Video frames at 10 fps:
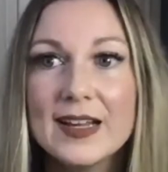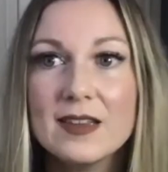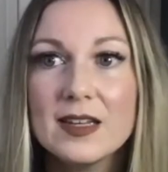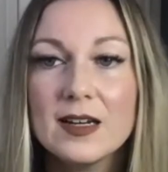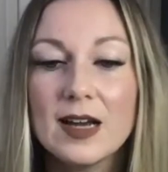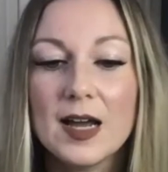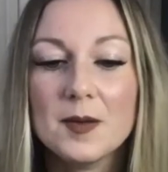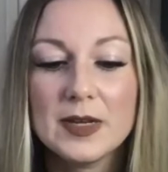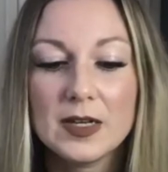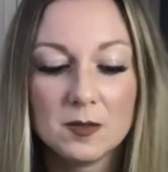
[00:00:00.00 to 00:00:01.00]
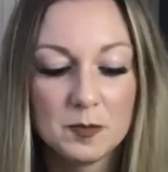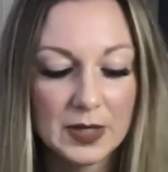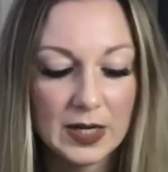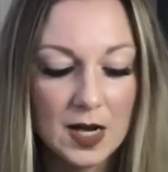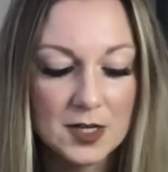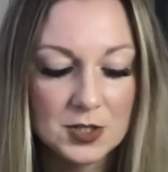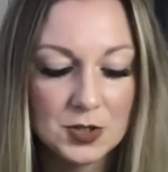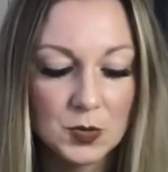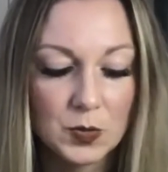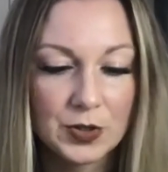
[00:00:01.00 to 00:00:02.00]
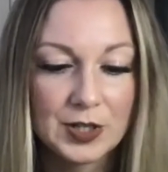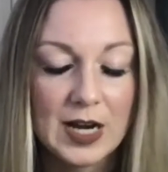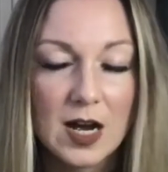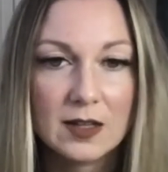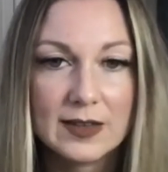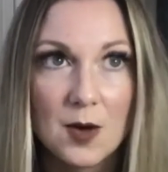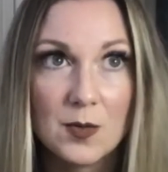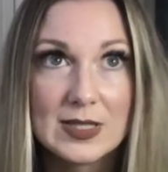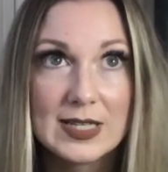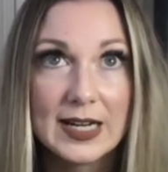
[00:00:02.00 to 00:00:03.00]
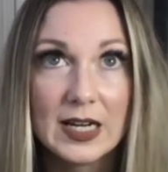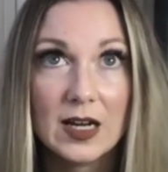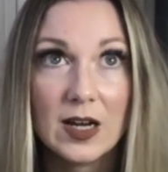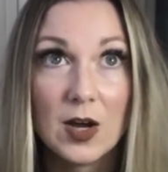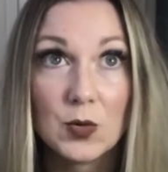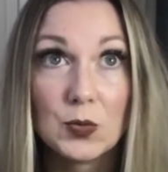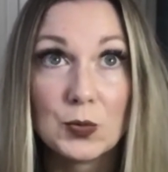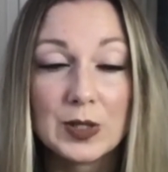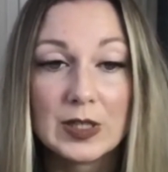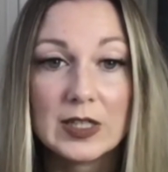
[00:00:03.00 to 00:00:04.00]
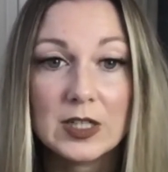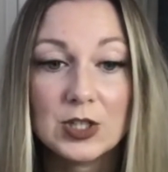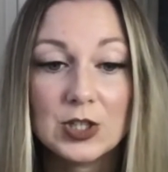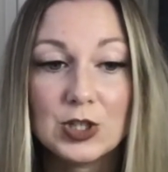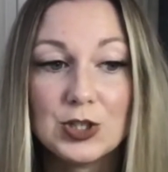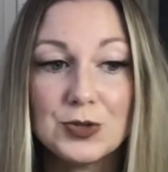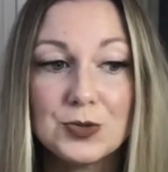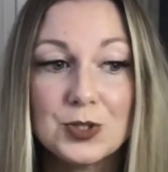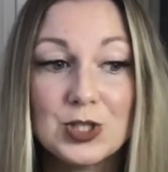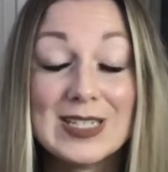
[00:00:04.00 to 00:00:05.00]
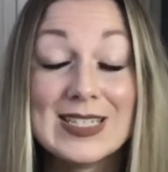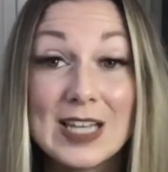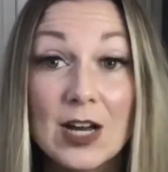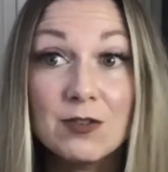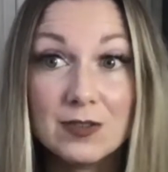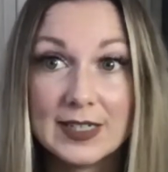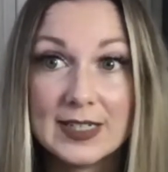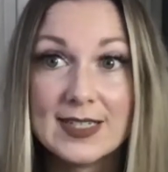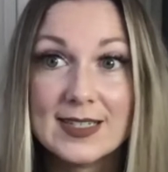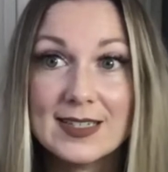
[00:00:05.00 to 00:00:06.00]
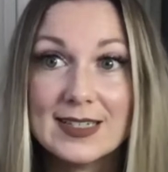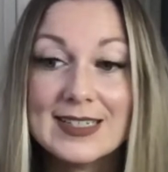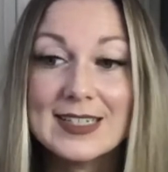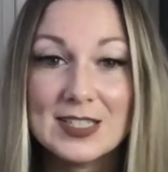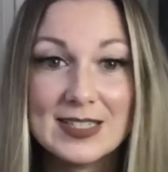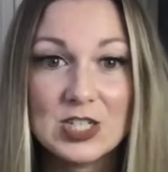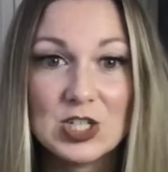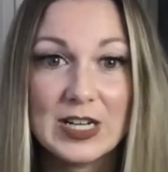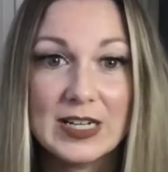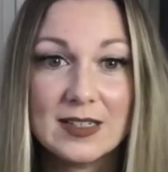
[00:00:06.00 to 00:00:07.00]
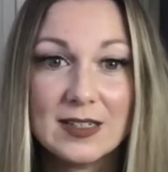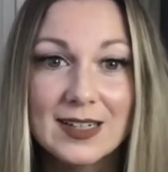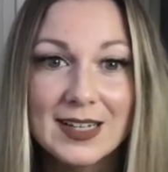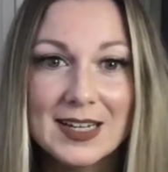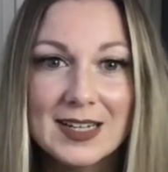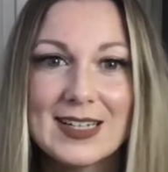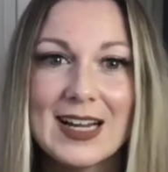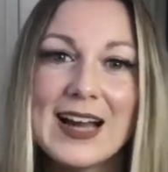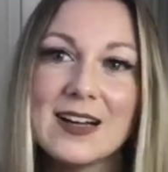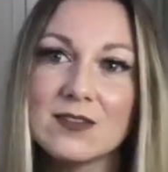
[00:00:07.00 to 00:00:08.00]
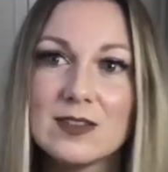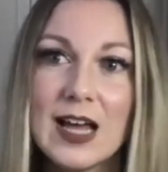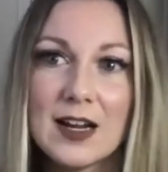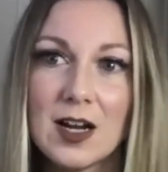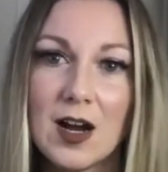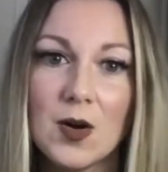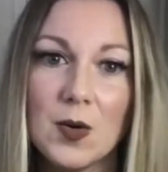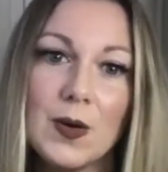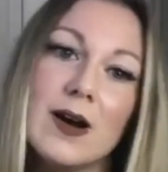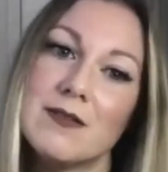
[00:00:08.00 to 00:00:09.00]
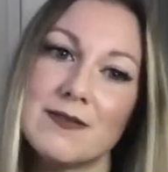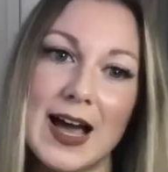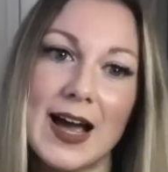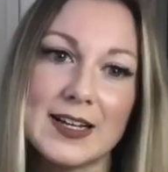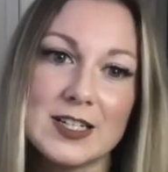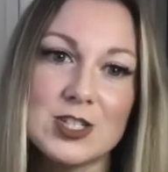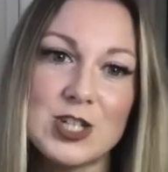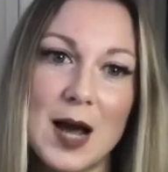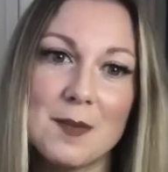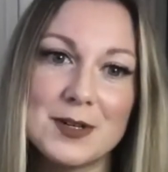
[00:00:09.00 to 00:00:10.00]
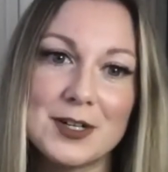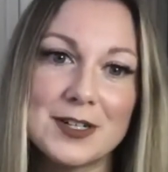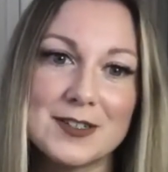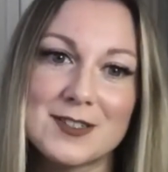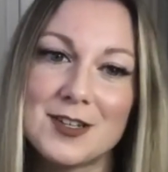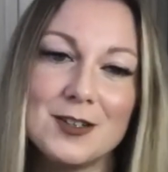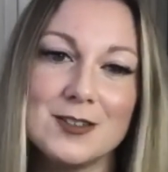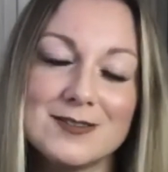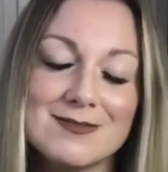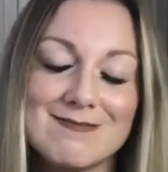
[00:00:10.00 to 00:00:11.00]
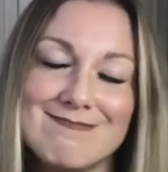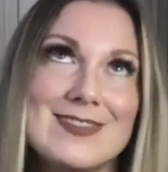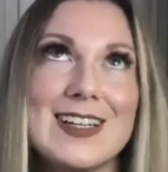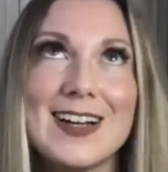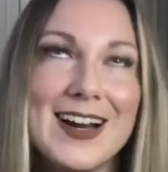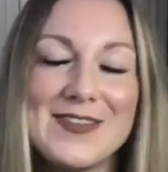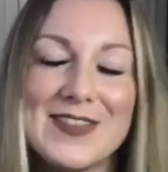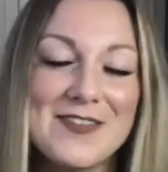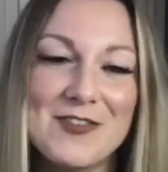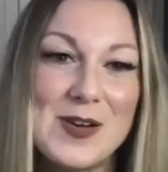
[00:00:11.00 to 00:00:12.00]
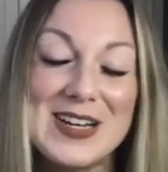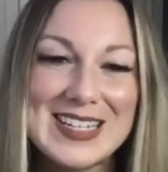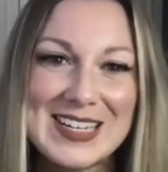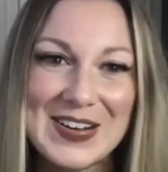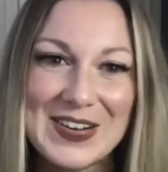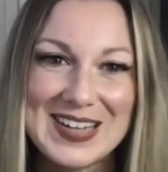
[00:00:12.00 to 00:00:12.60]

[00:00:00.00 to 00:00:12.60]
think, I mean, because you were young, that was like a really huge selfless decision to kind of let go of that chapter. Mm-hmm. So that kind of anecdote and didn't go. Yeah,